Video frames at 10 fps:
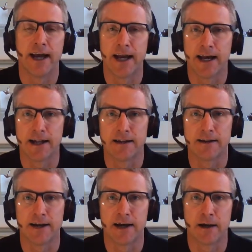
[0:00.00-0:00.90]

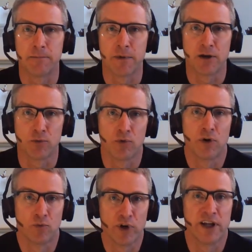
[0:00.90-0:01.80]
and
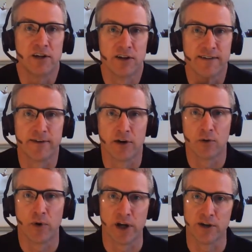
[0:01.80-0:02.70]
really
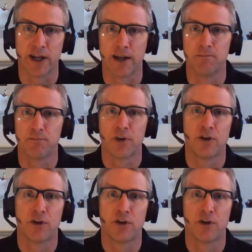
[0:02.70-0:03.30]
deliver what you need.